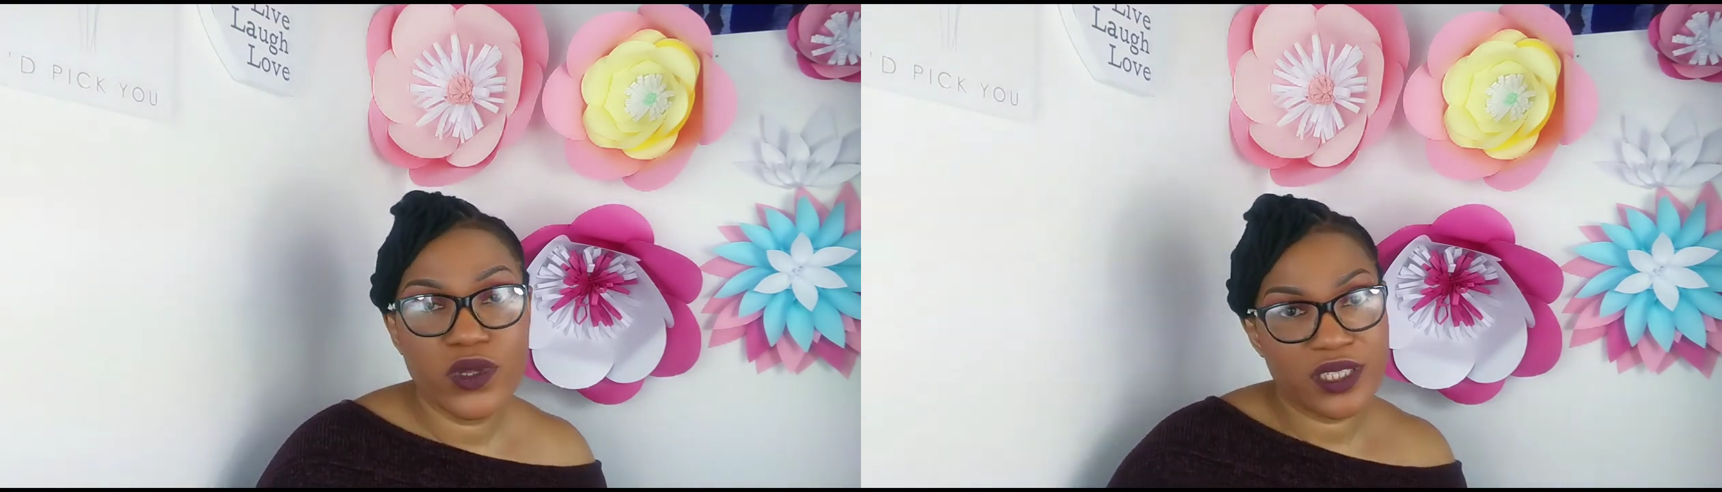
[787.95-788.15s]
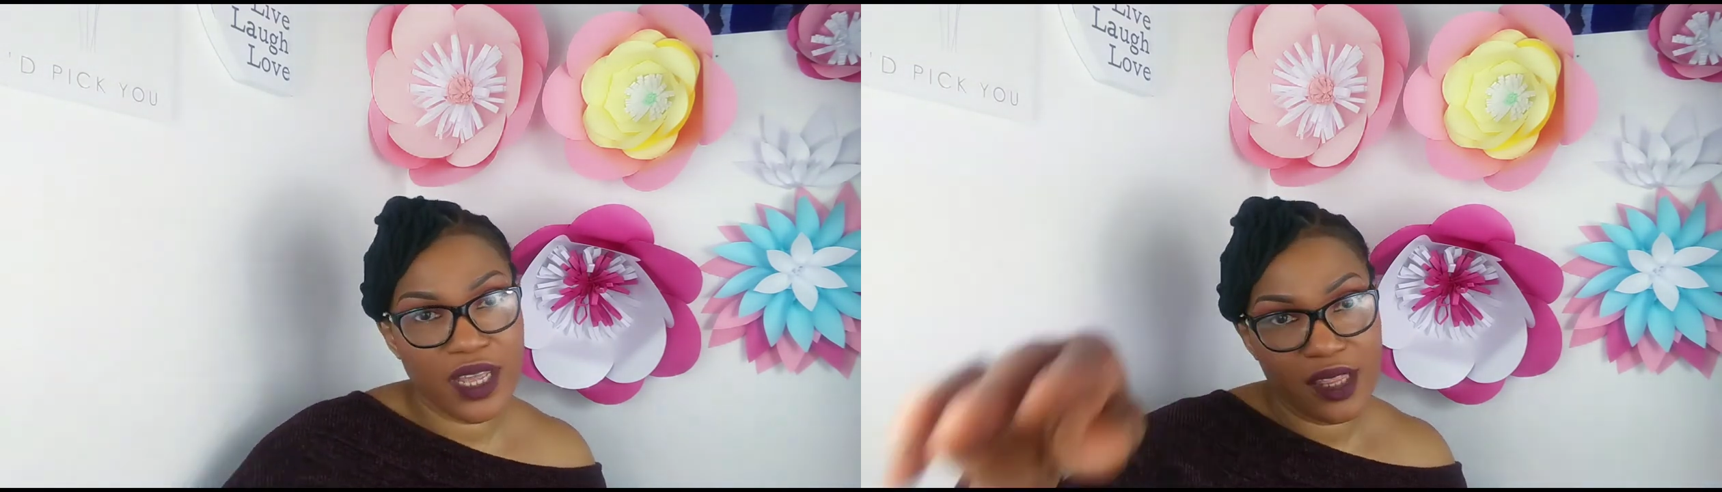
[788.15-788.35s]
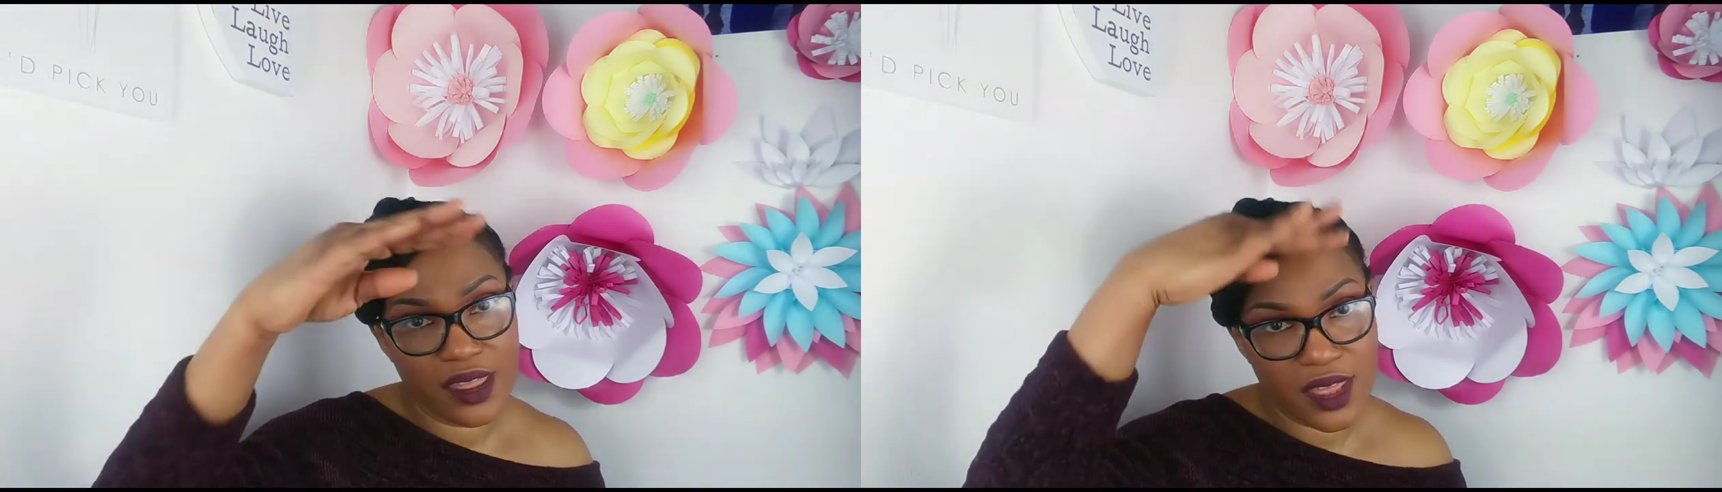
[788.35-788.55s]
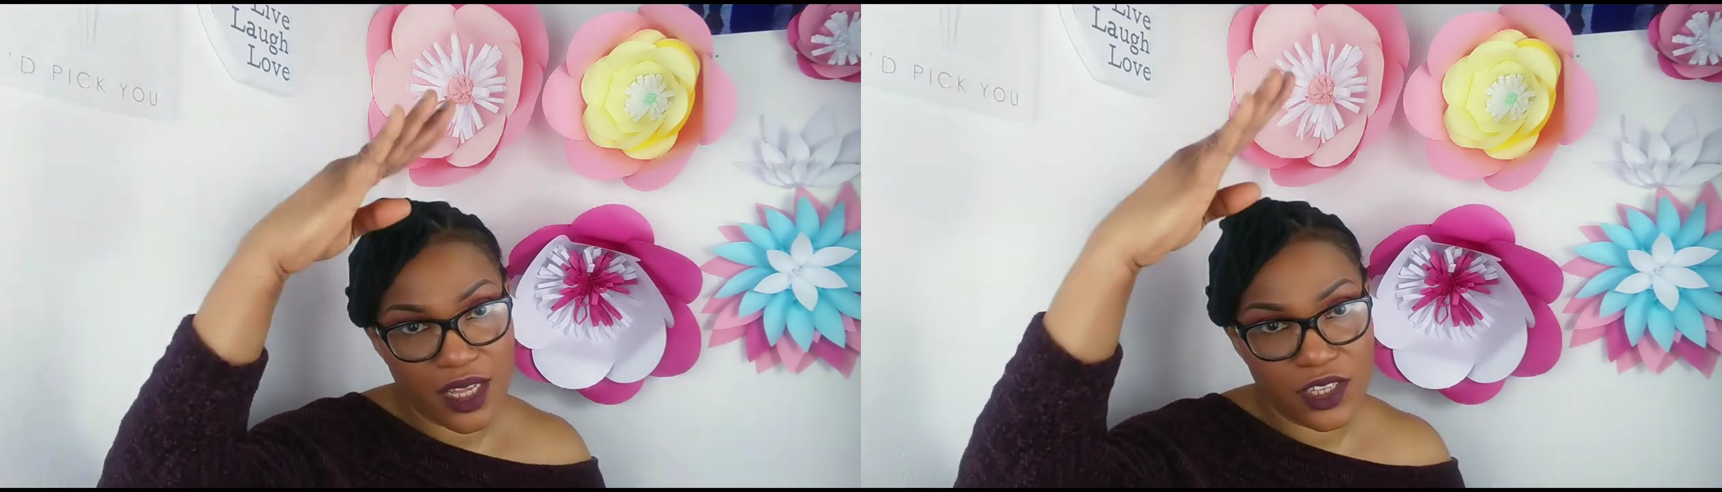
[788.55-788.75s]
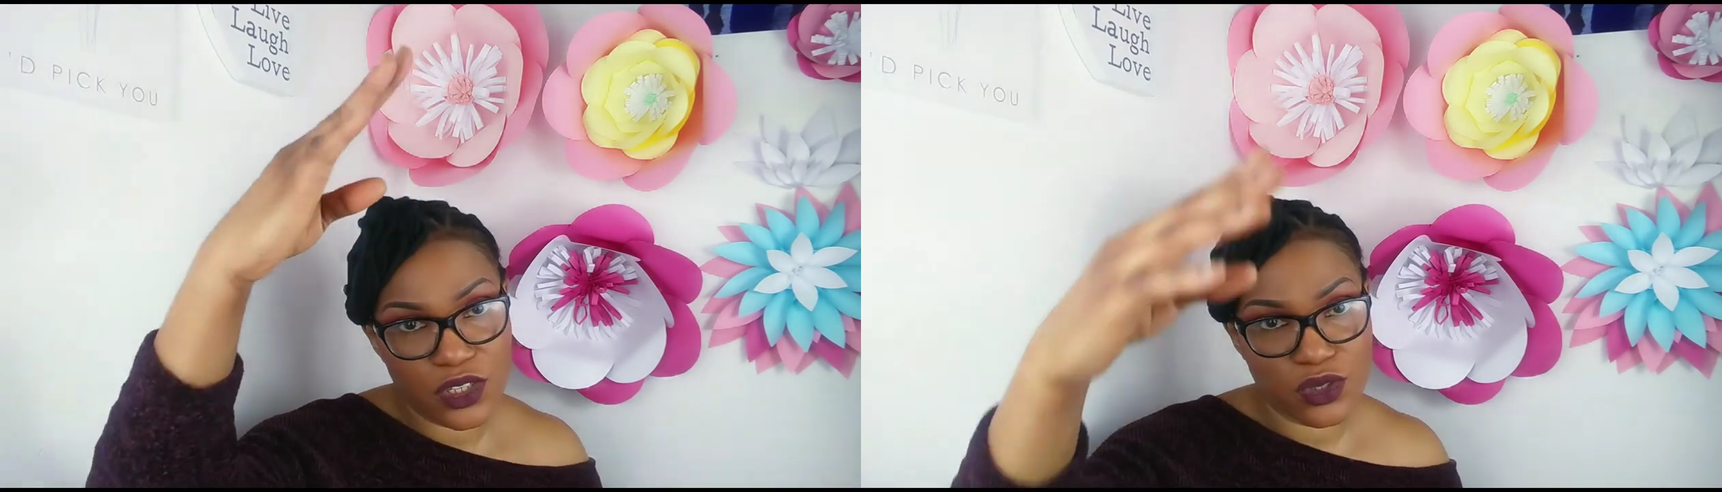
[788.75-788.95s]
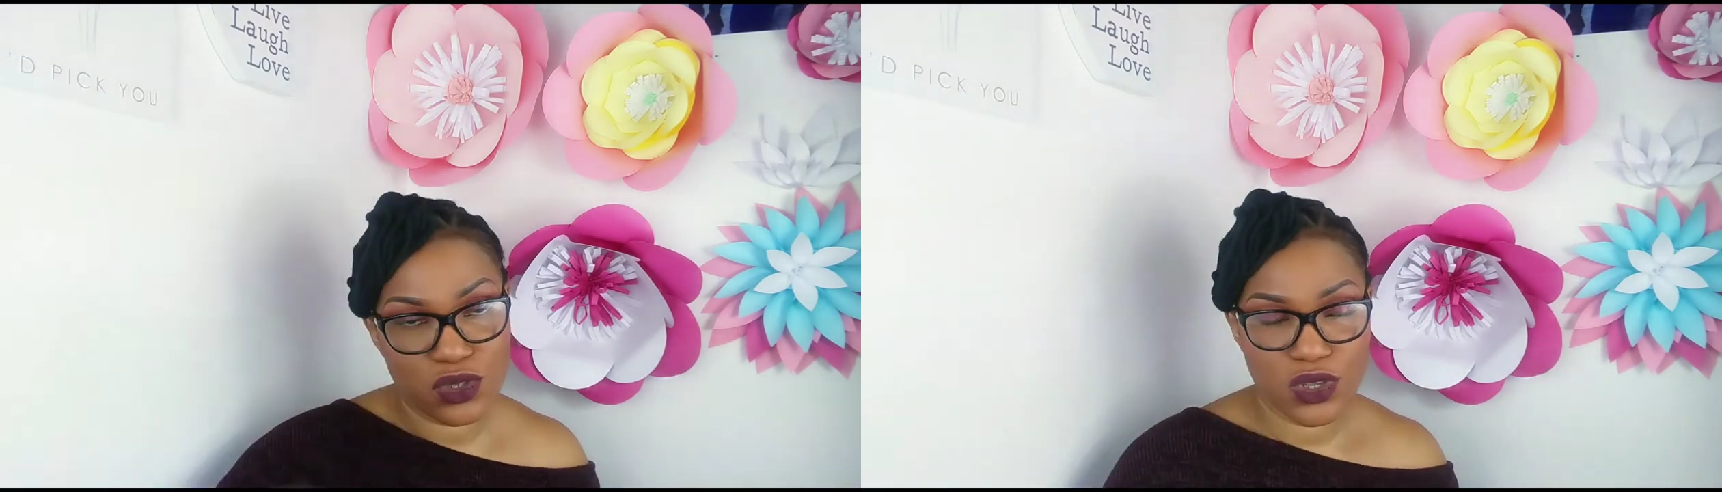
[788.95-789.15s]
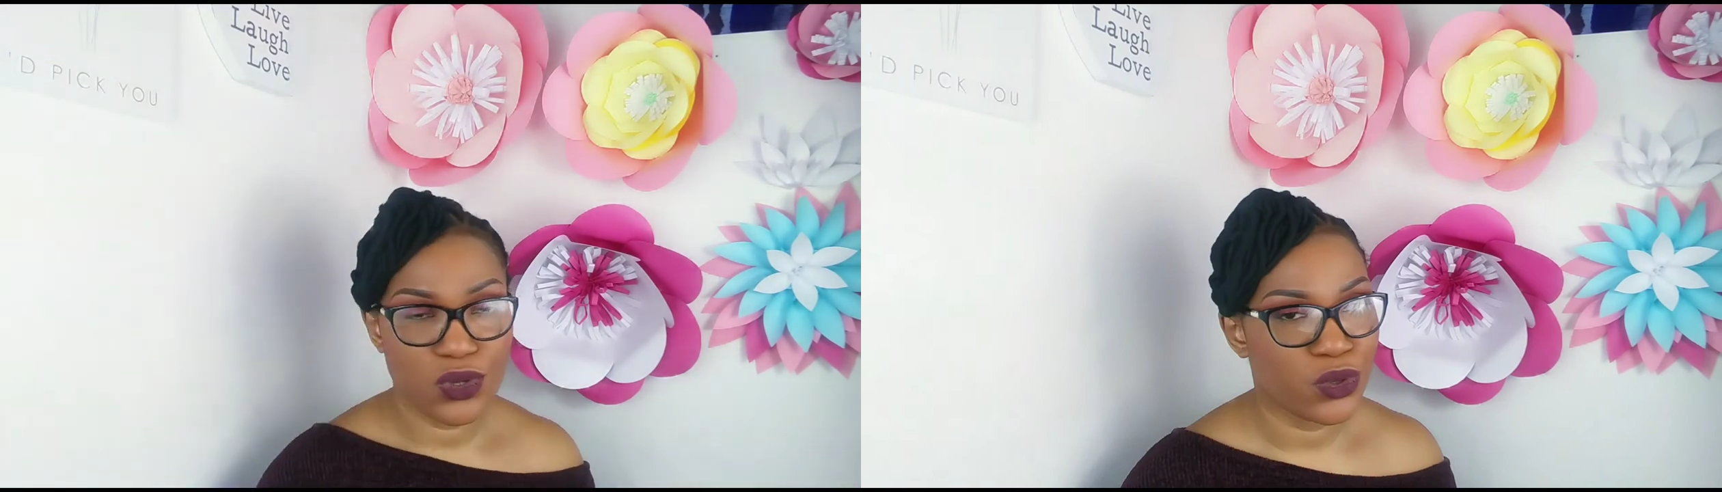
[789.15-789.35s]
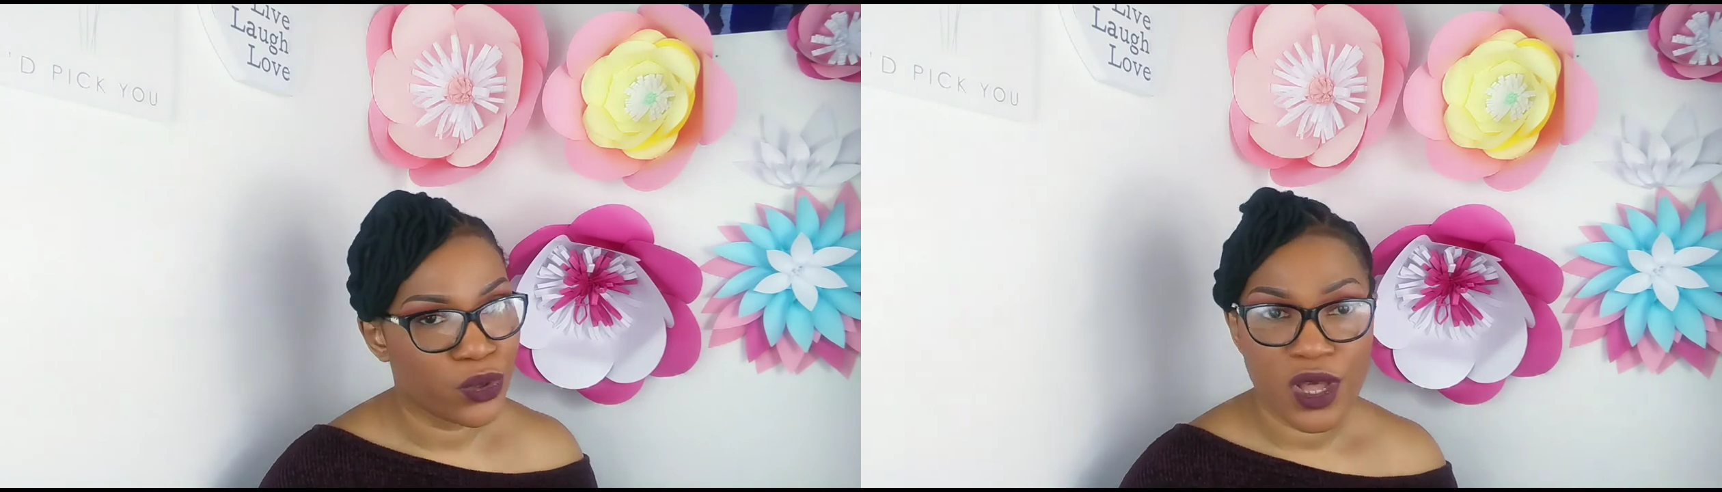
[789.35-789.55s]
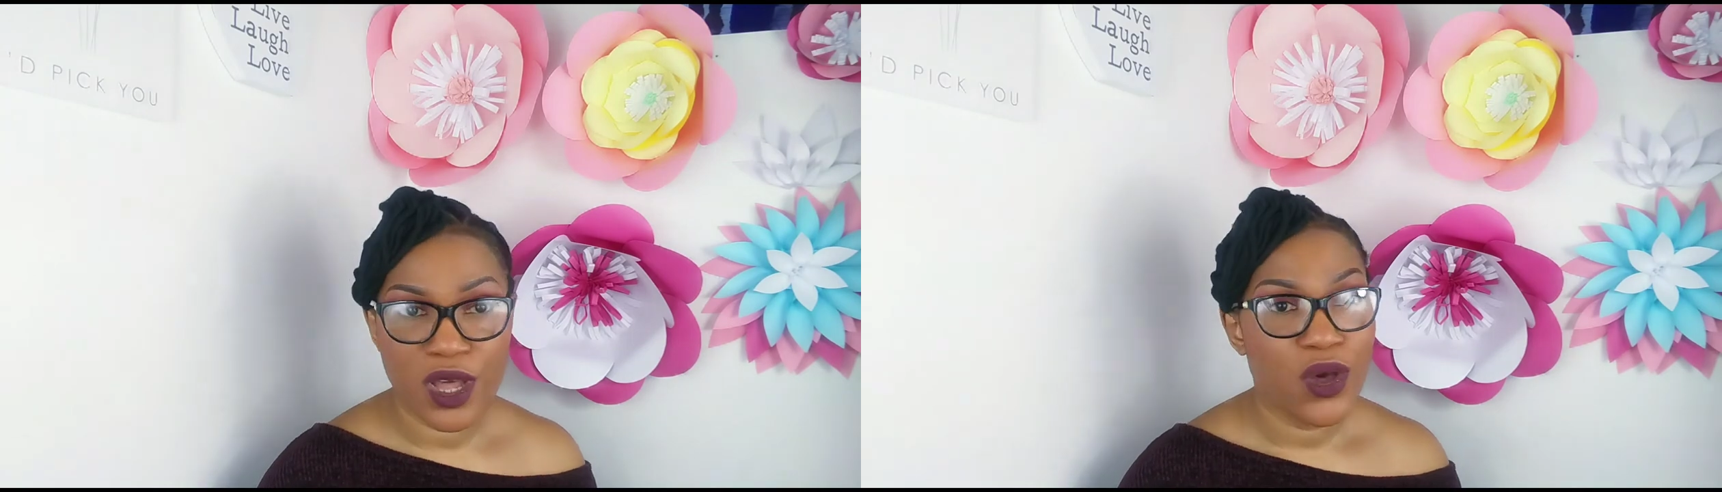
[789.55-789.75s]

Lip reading: We say thank you to you.